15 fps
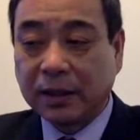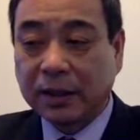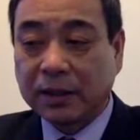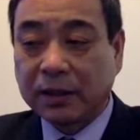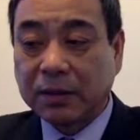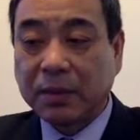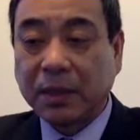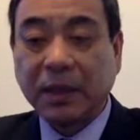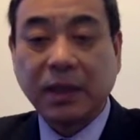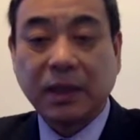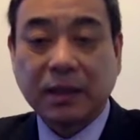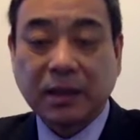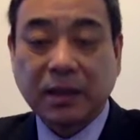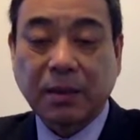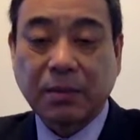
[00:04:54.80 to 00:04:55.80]
There are many
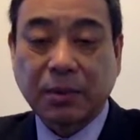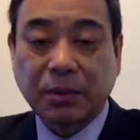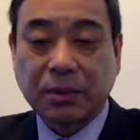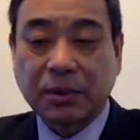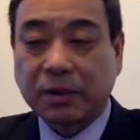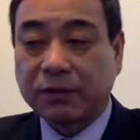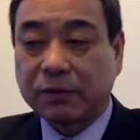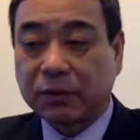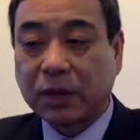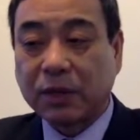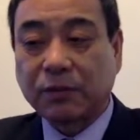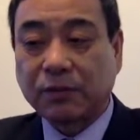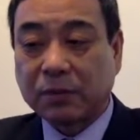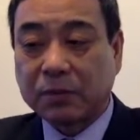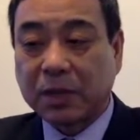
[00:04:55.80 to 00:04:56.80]
examples of
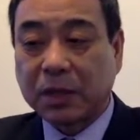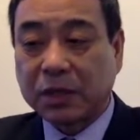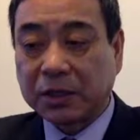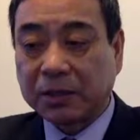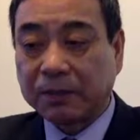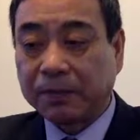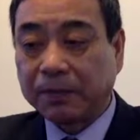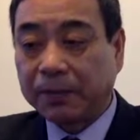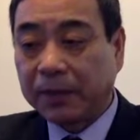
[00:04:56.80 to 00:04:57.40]
transformation.